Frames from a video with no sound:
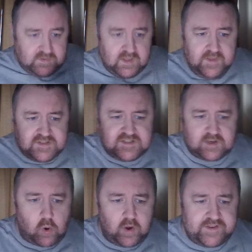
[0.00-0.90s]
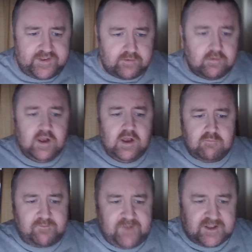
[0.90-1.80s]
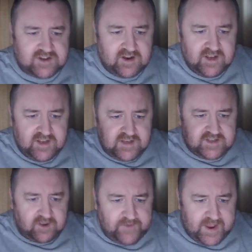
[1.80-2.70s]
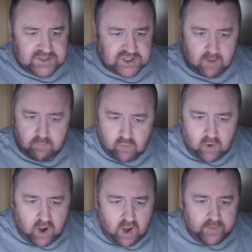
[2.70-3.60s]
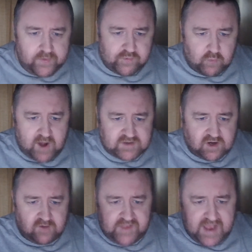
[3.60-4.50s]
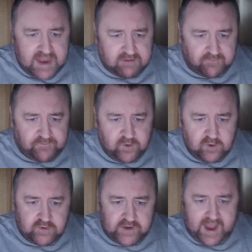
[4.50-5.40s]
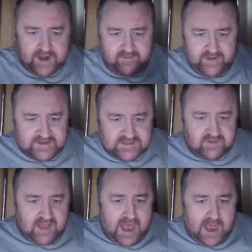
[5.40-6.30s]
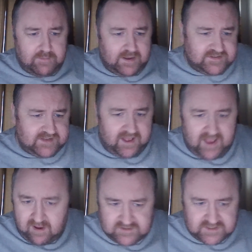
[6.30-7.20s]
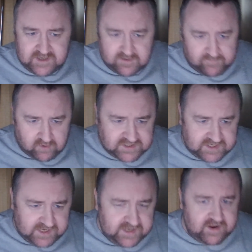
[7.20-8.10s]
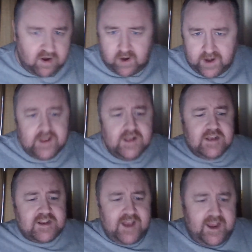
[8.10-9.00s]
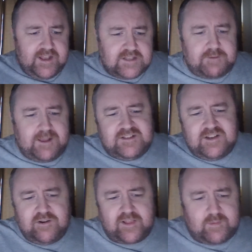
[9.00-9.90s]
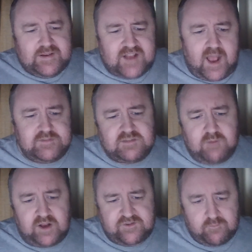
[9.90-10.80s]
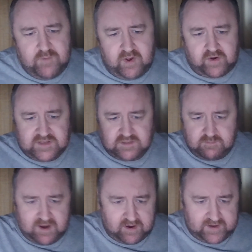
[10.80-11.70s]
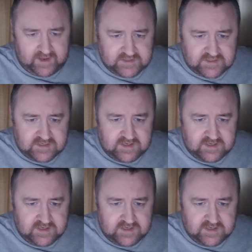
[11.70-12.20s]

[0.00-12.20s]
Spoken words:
This is according to Professor Sylvain Charbois, the director of the Agri-Food Analytics Lab at Dalhousie University. All right, Canadians pay 2 to 3 times as much for milk as Americans,